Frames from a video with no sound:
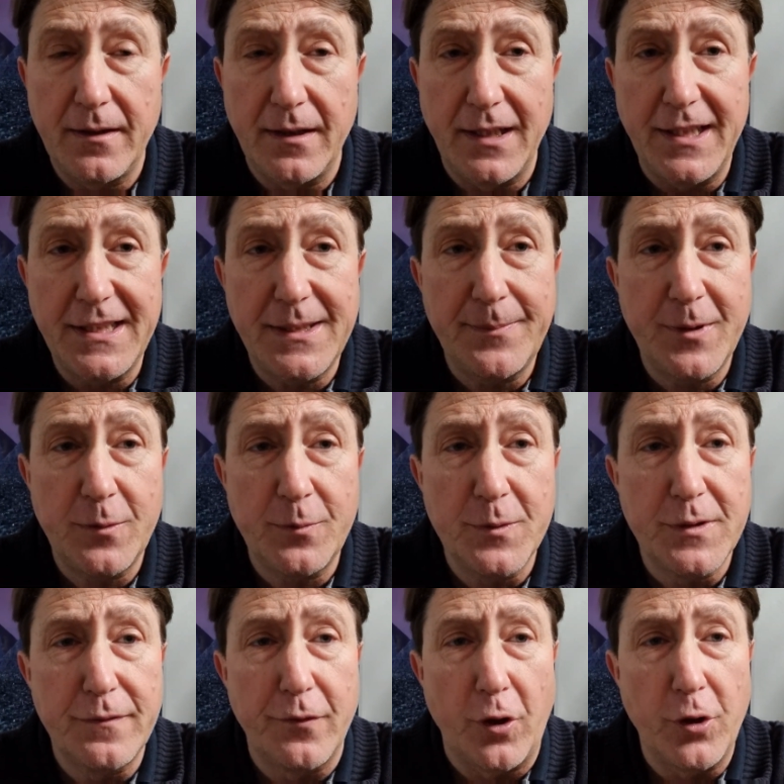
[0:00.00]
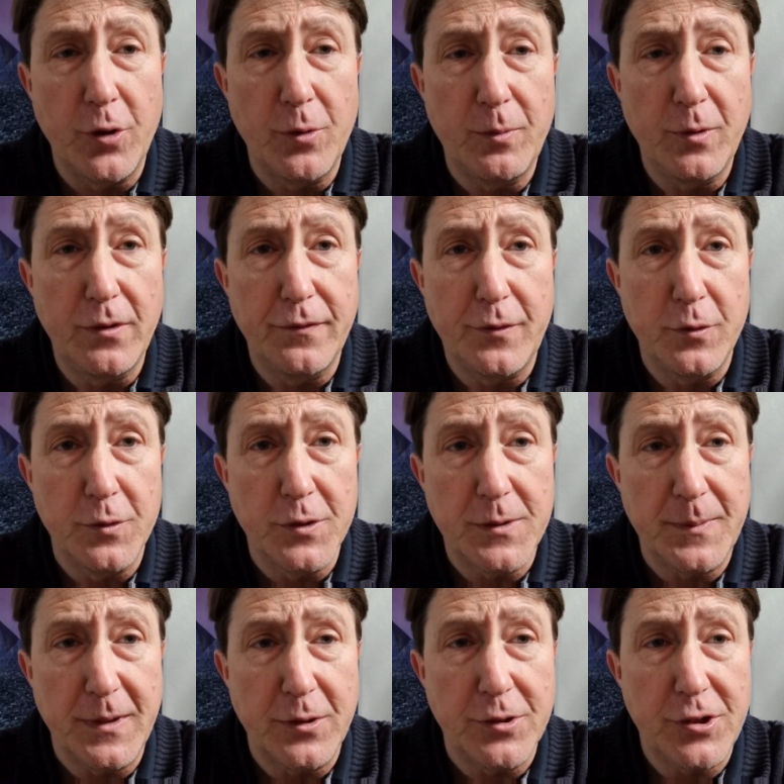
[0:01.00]
Elizabeth was vulnerable, of course,
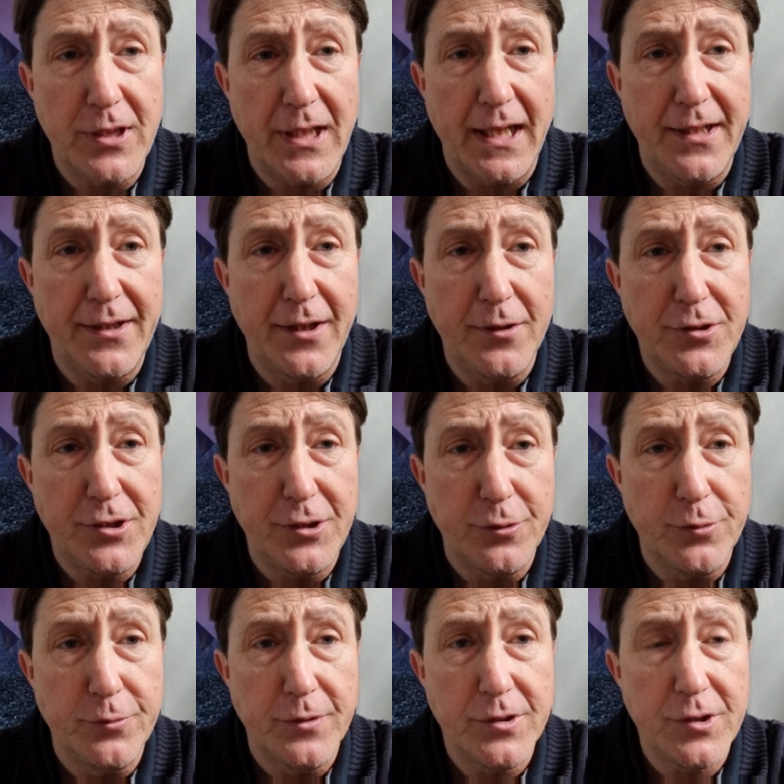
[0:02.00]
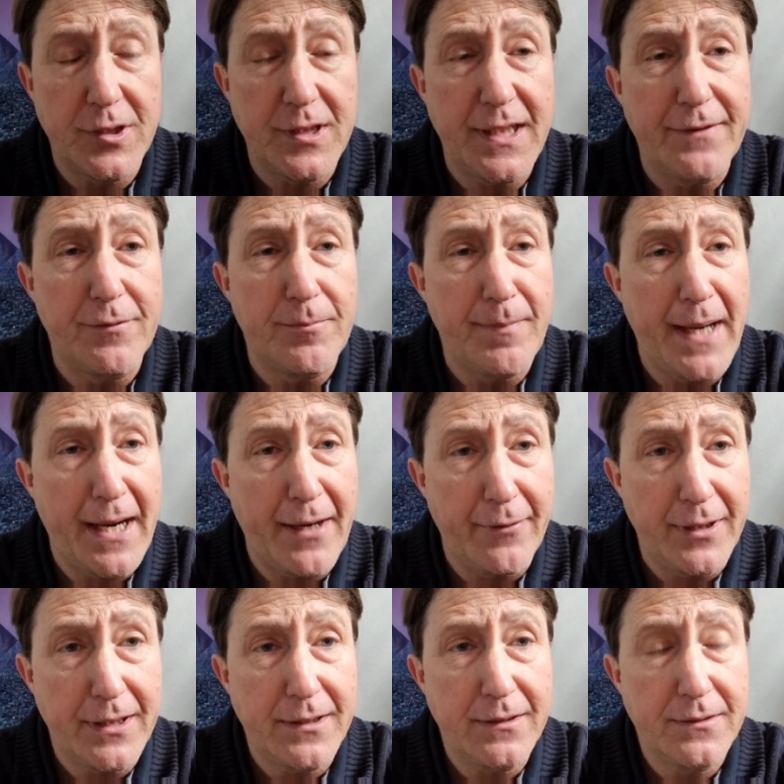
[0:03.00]
because she had no children. She never
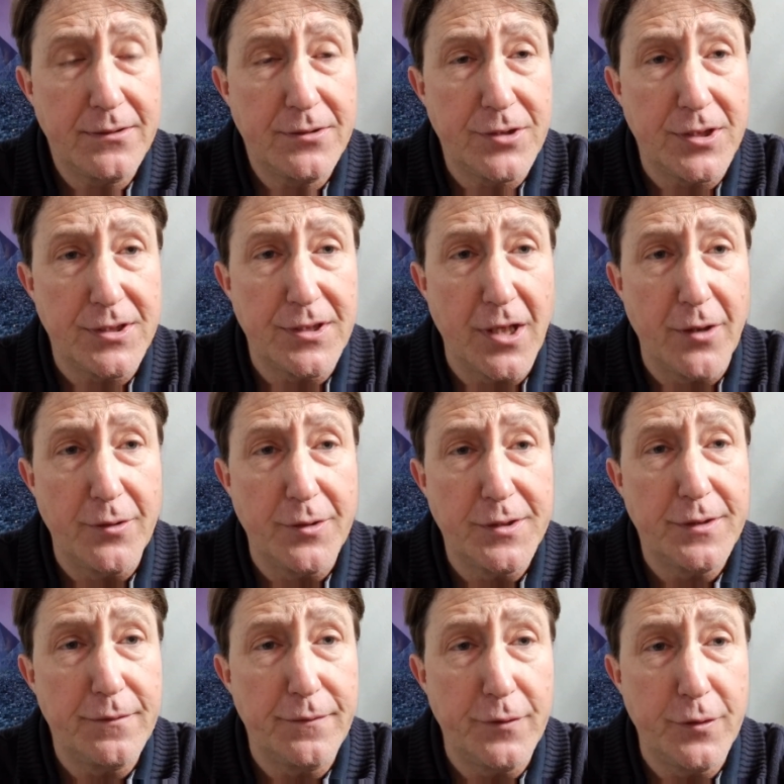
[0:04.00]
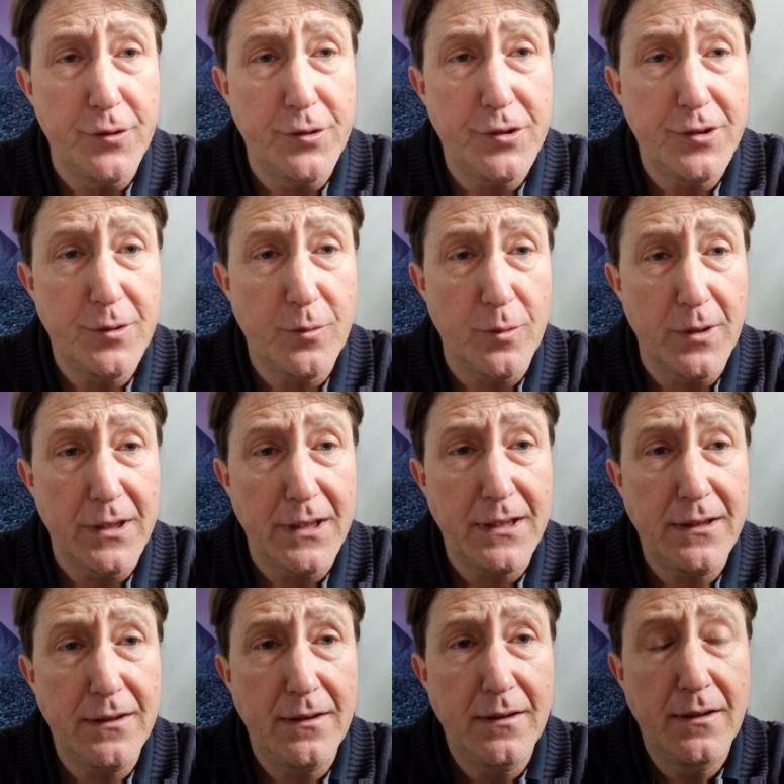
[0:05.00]
married. She's known as the Virgin
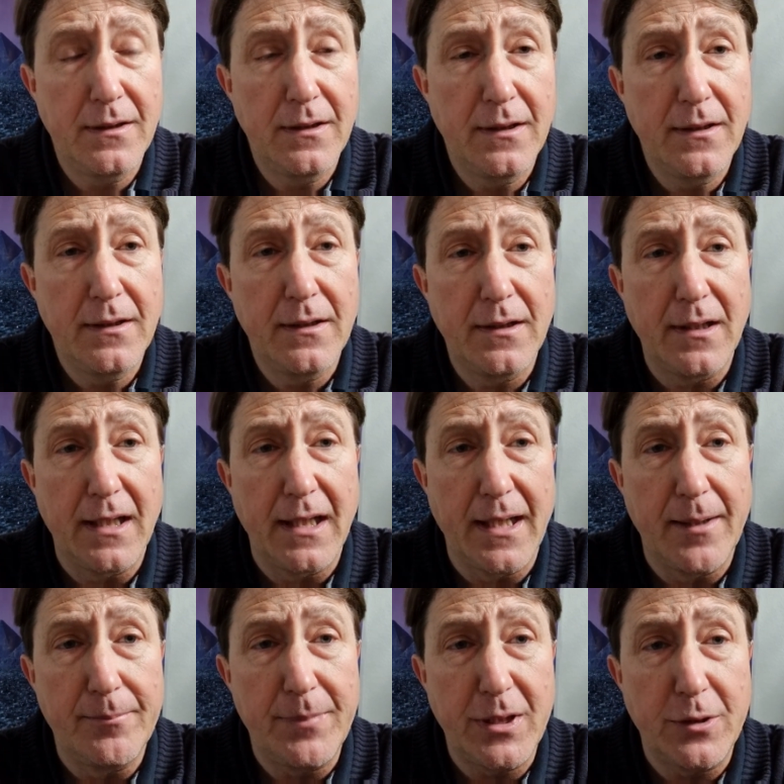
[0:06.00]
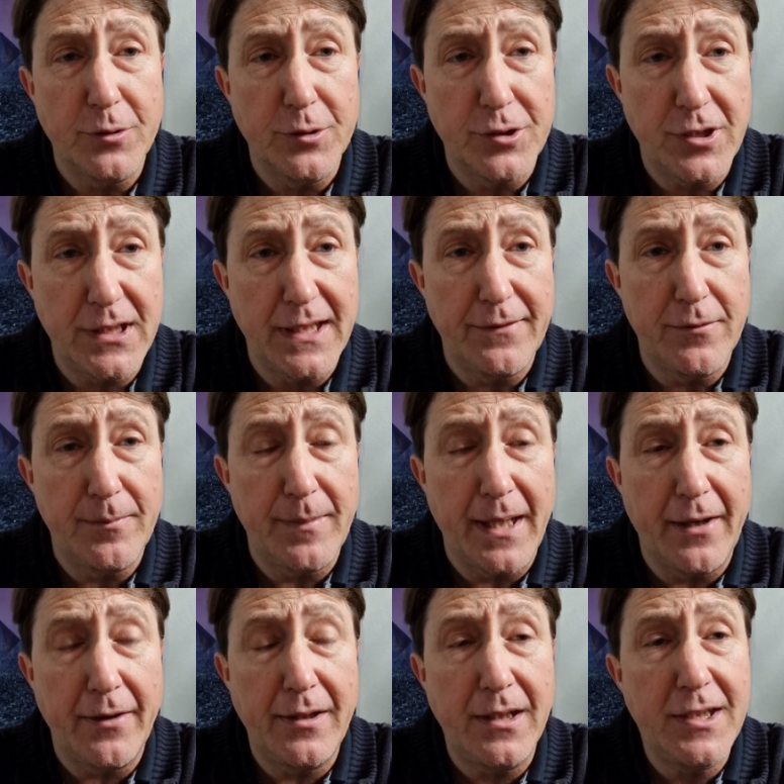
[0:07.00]
Queen because she never
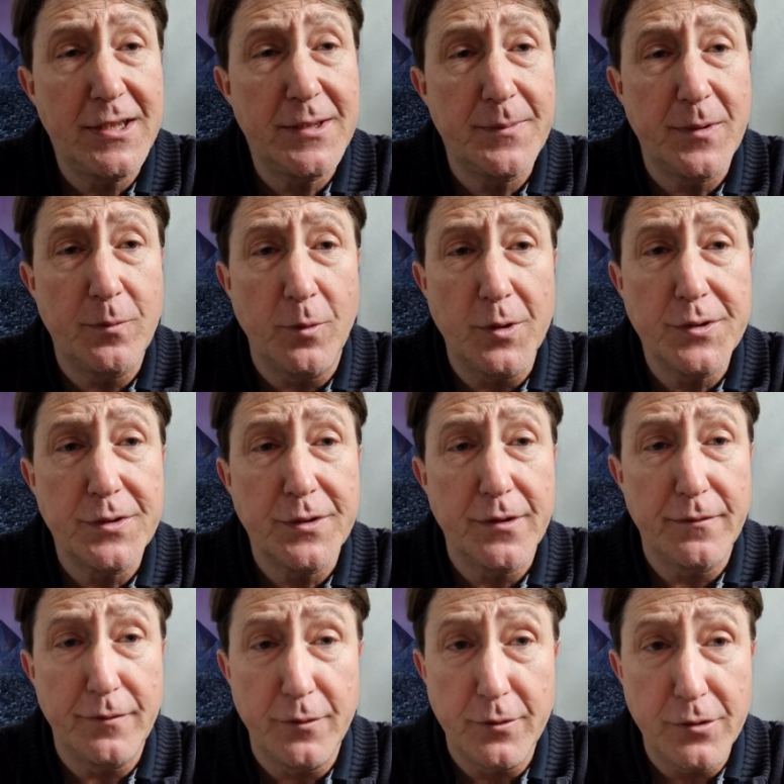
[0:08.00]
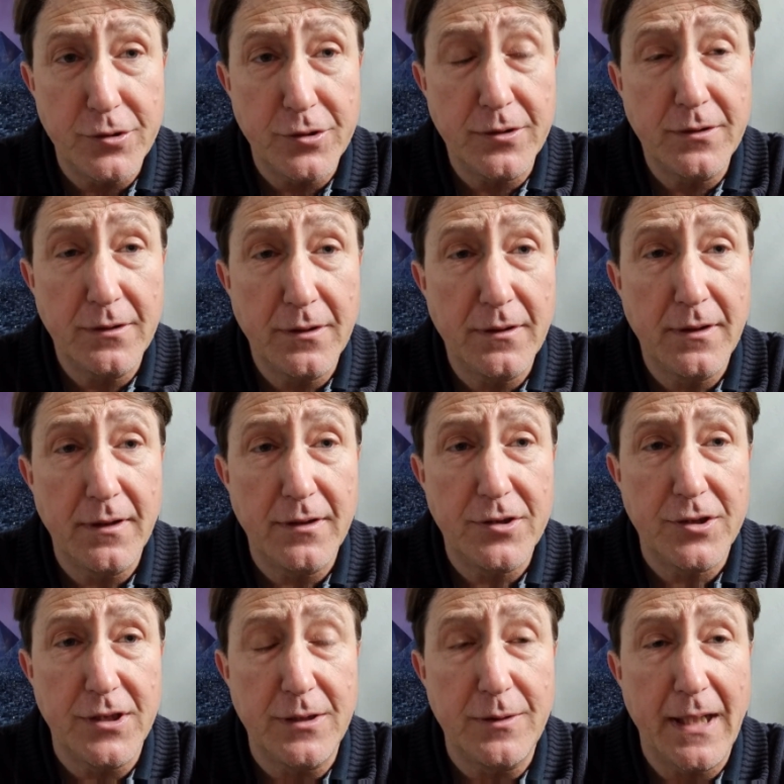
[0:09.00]
married. Elizabeth wasn't a virgin.
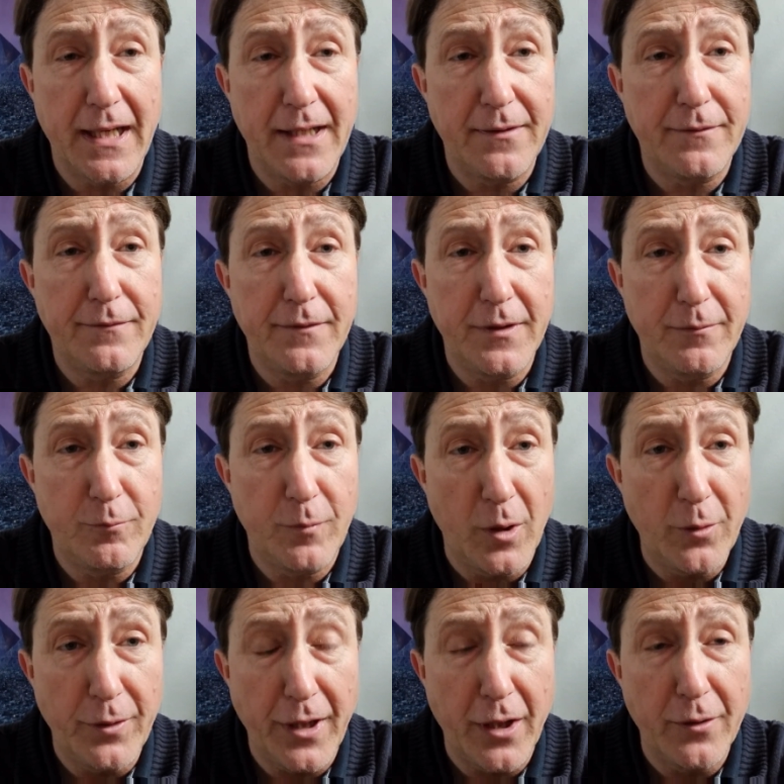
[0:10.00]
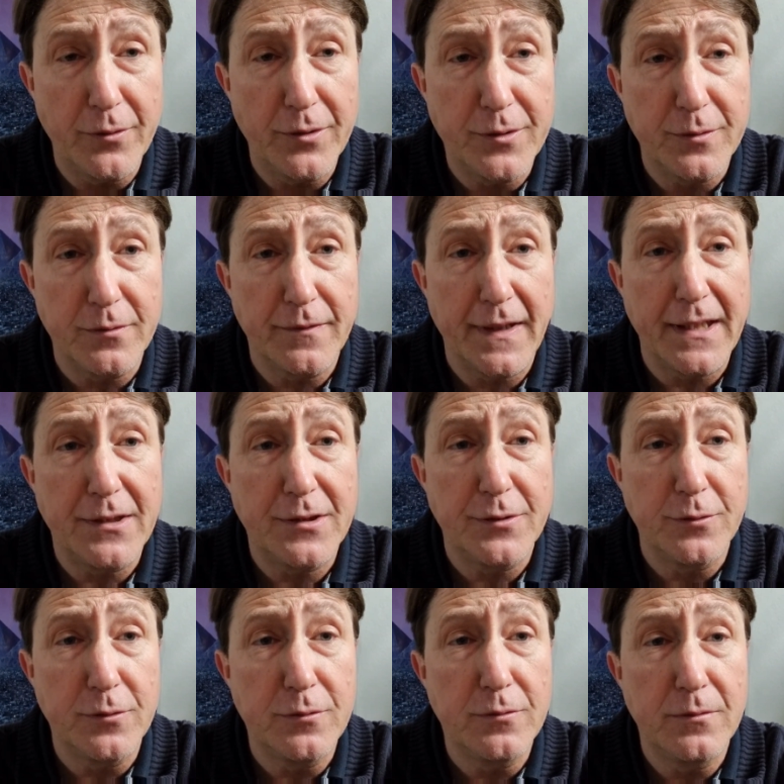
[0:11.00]
She had well known to have had
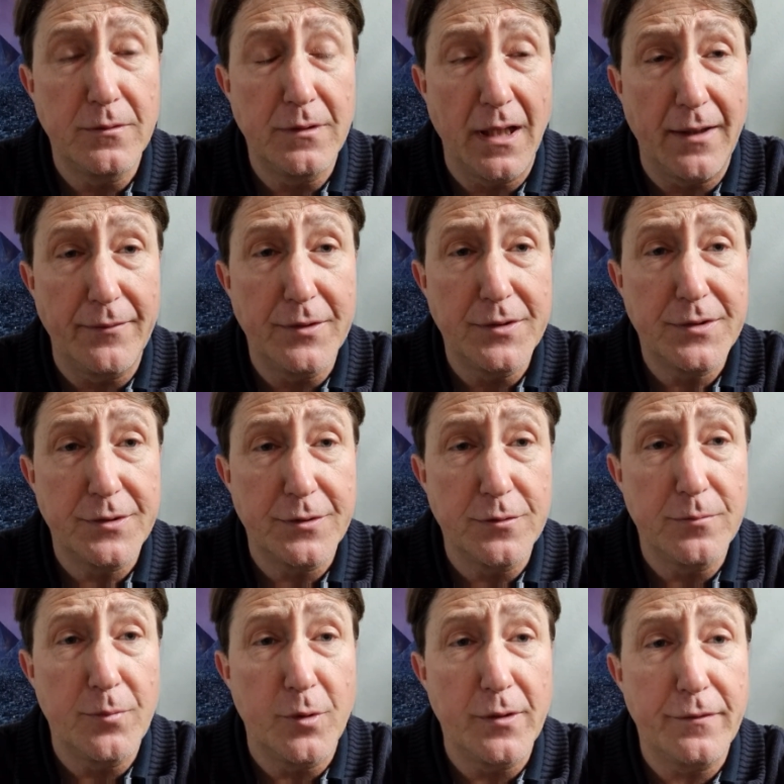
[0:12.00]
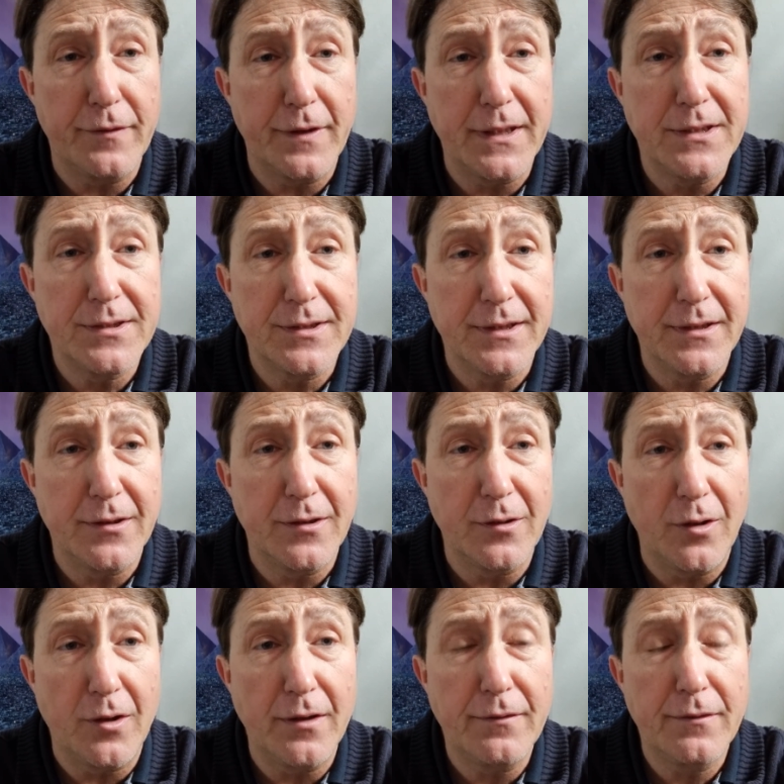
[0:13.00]
two lovers, two boyfriends in her
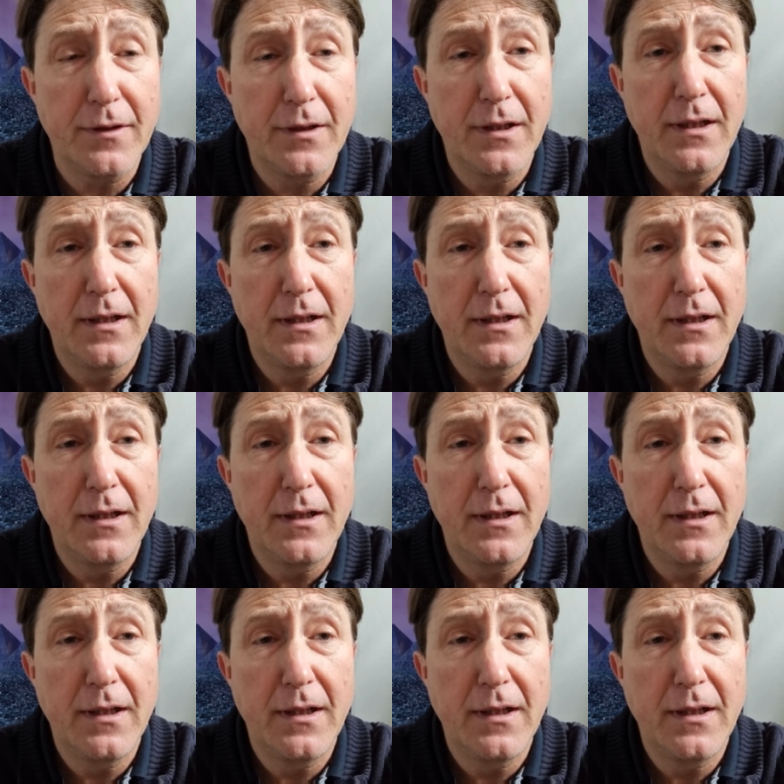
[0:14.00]
life.